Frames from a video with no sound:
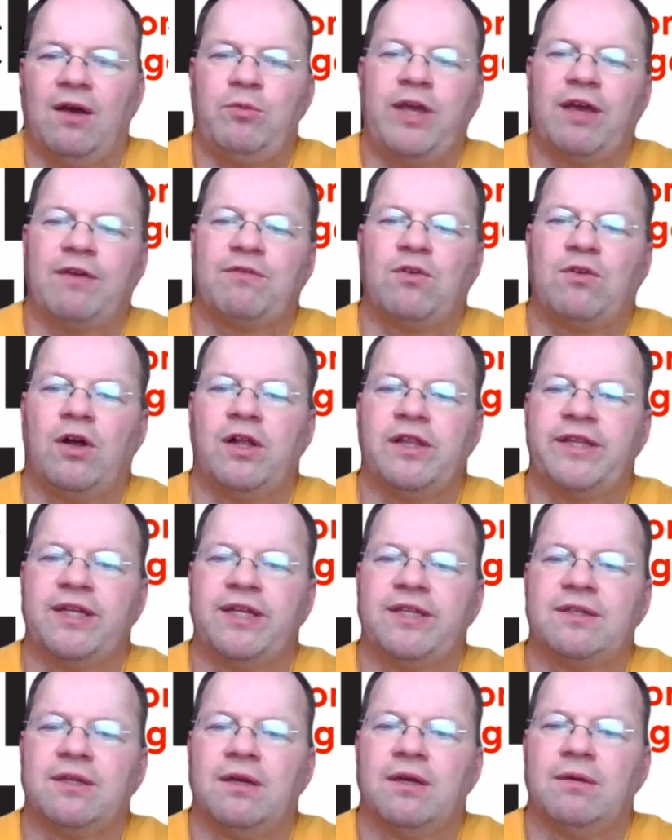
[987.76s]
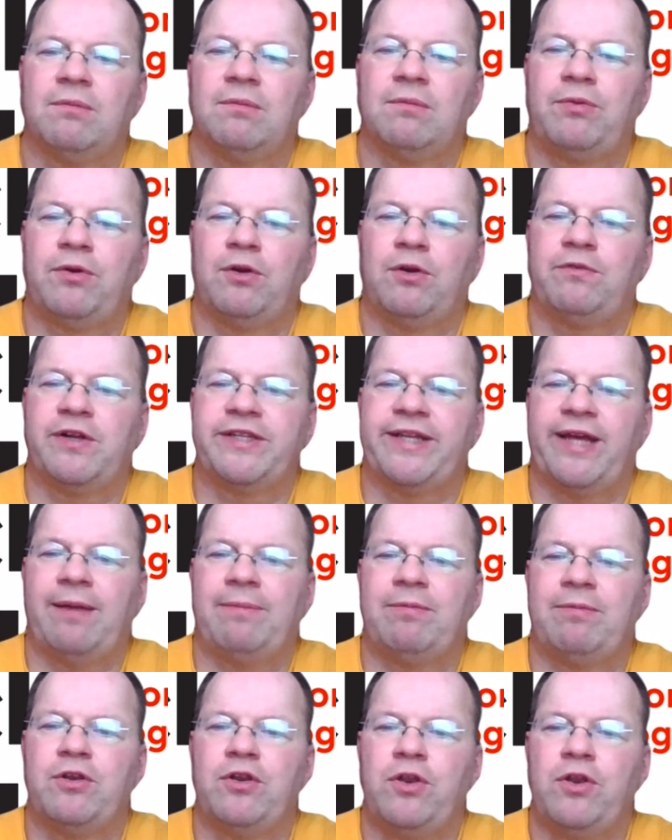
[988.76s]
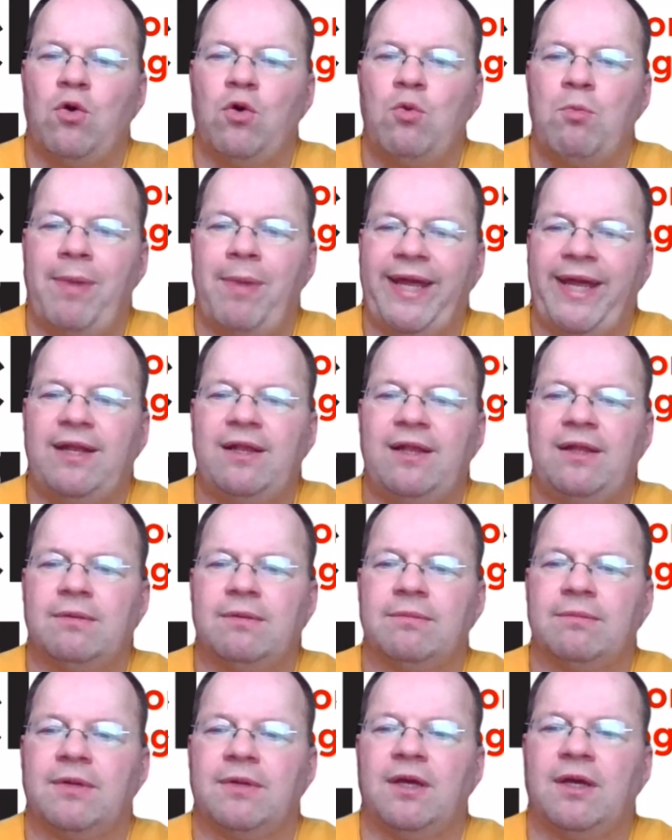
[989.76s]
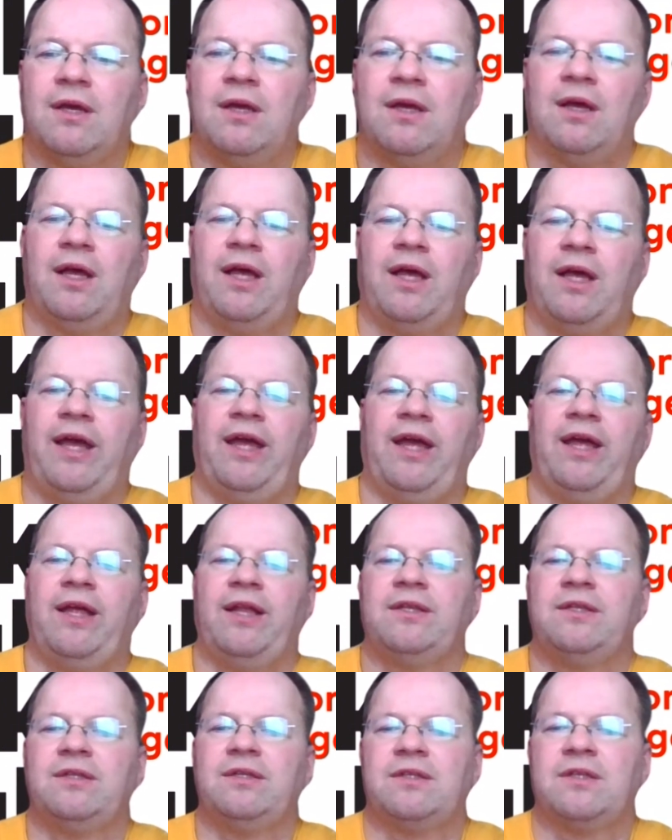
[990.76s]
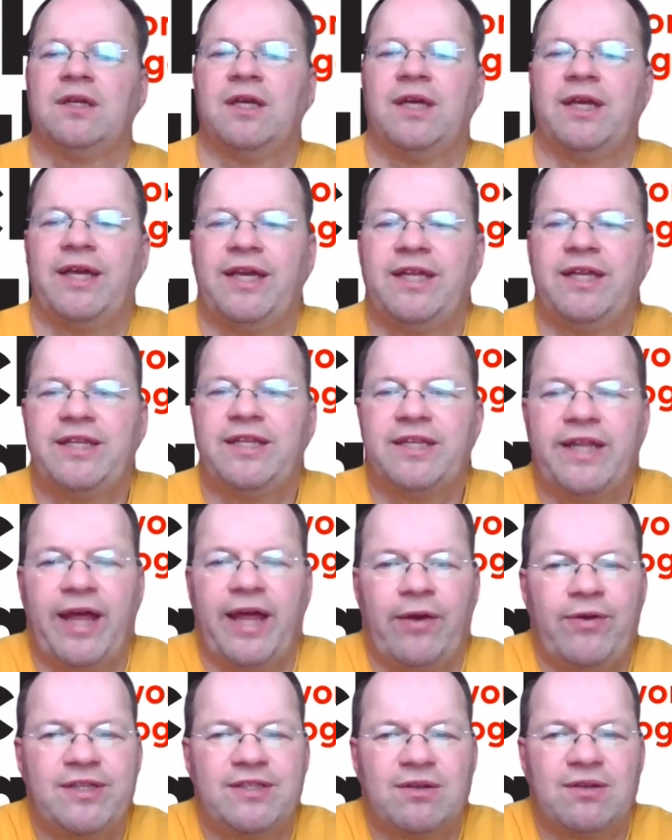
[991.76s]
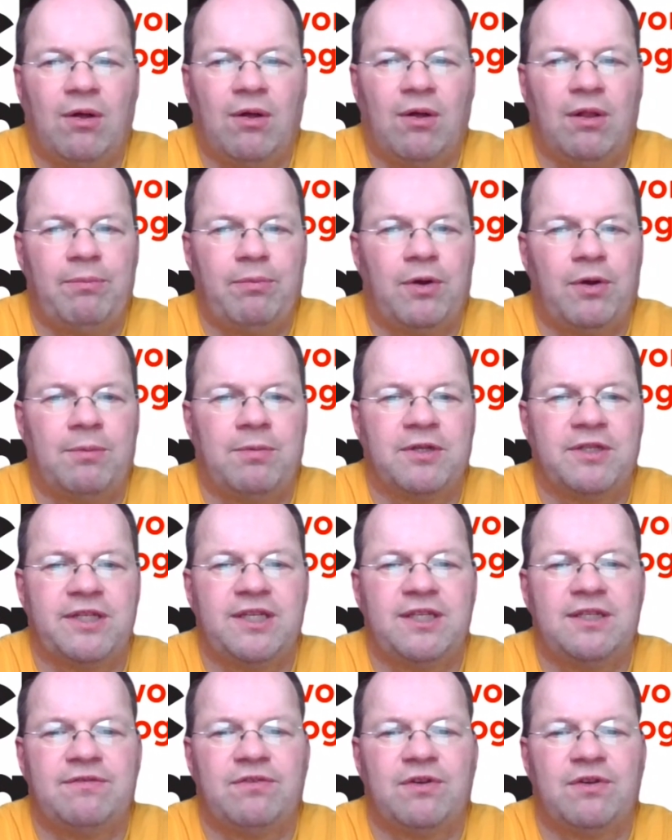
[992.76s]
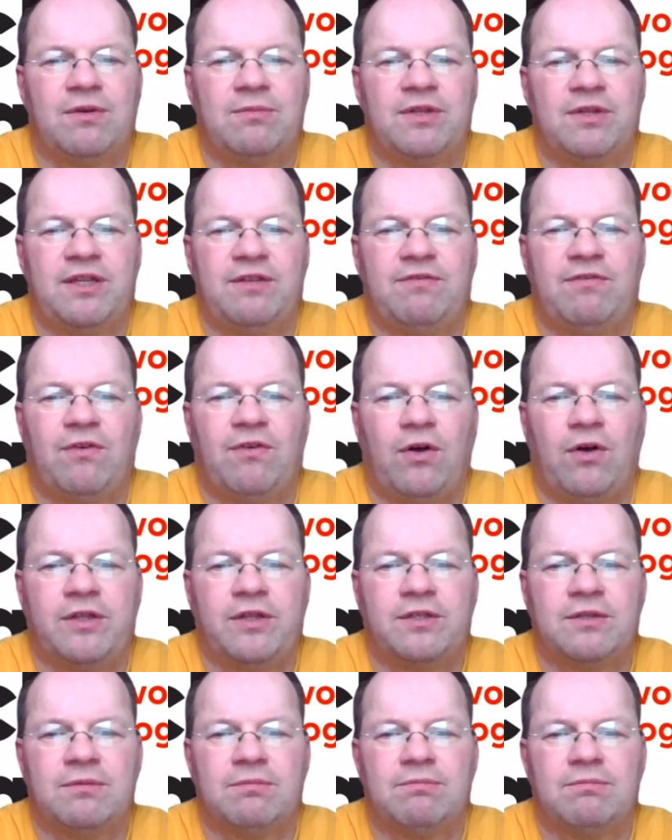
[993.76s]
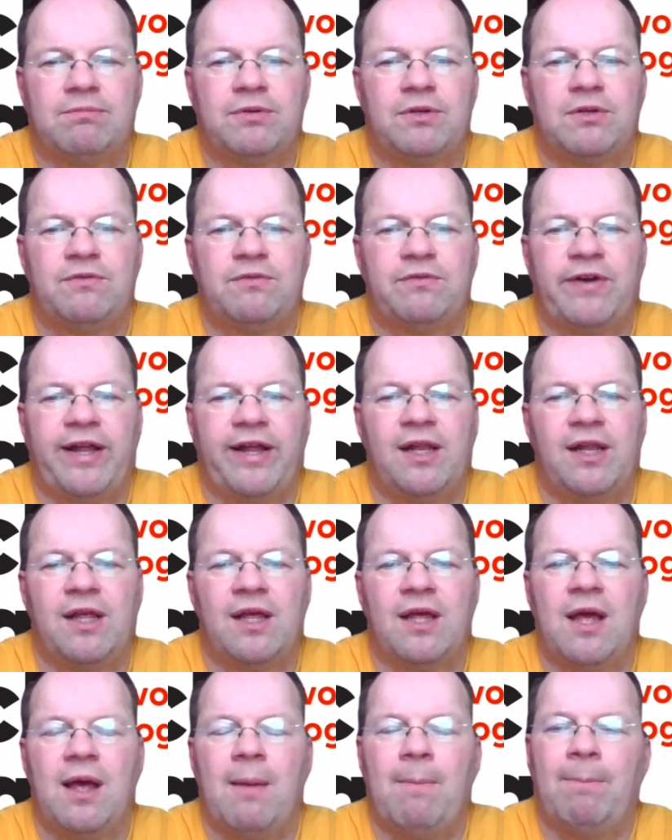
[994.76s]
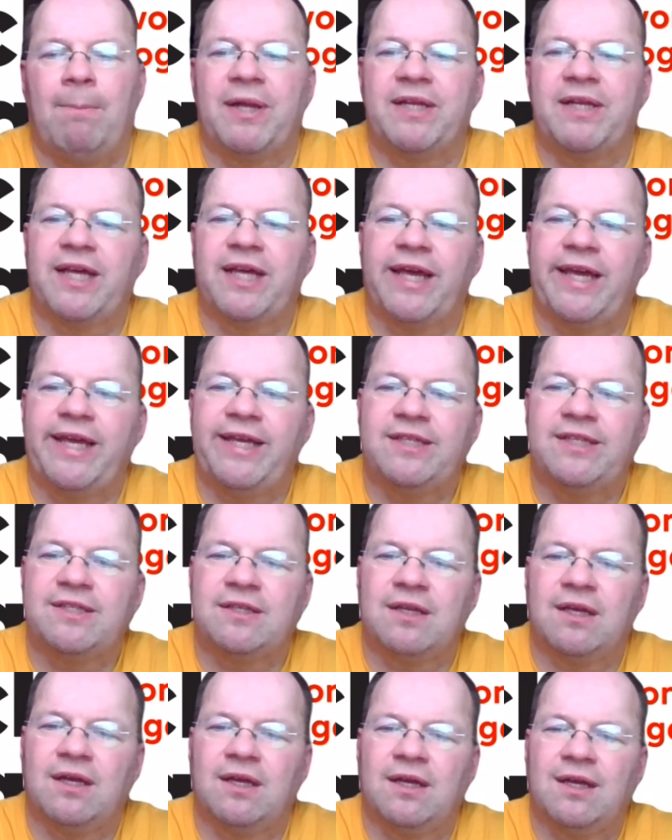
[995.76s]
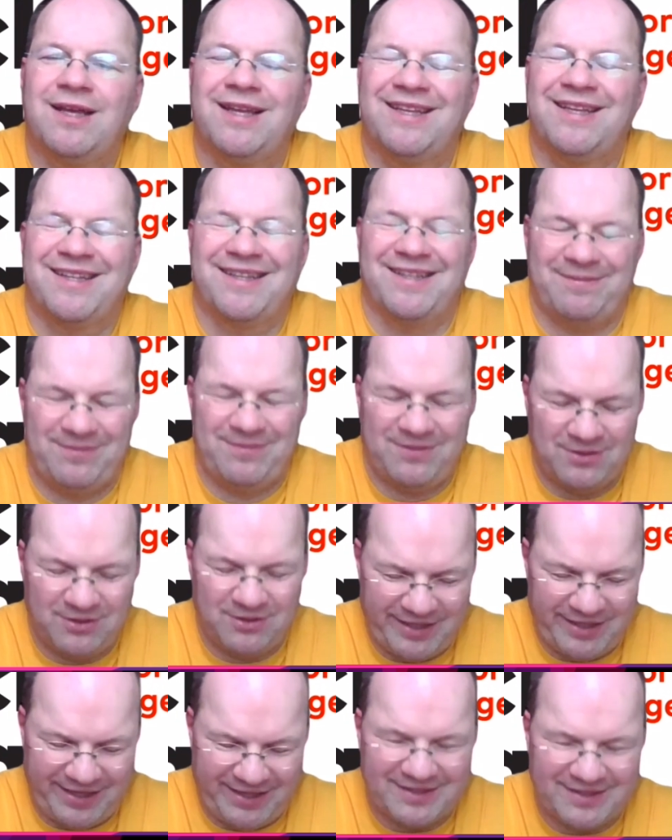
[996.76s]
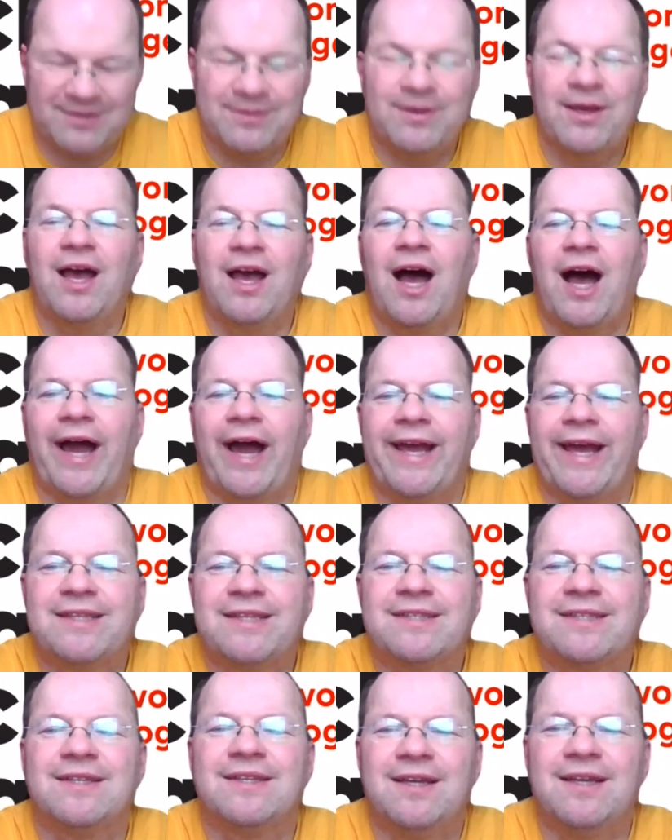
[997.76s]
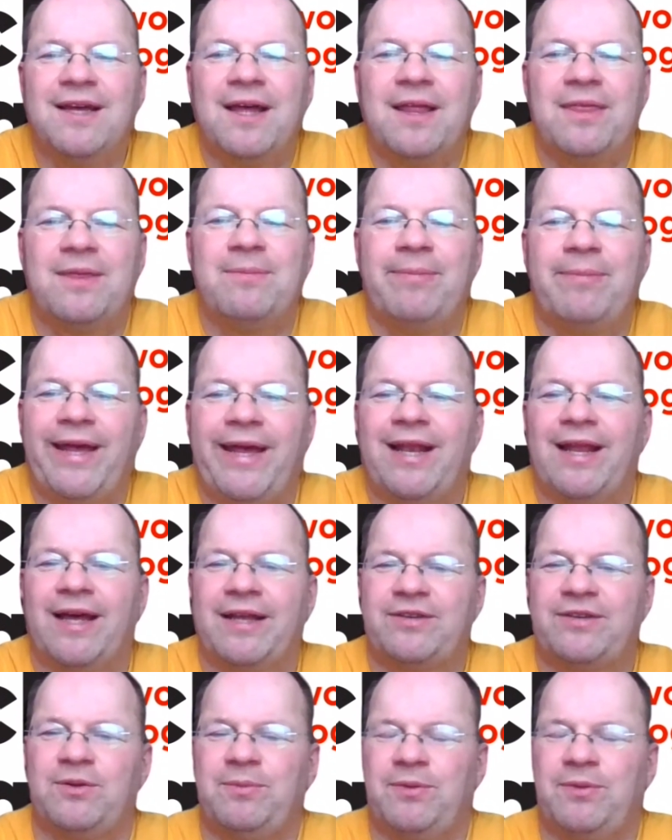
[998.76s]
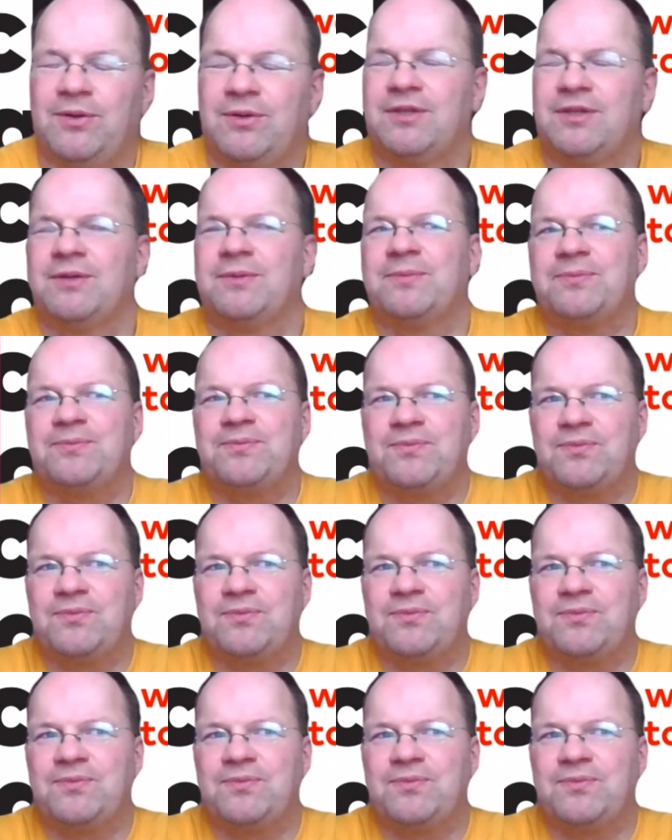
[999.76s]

We have called it profile type no mail, and it inherits all properties from the default profile, but hides the mail attribute.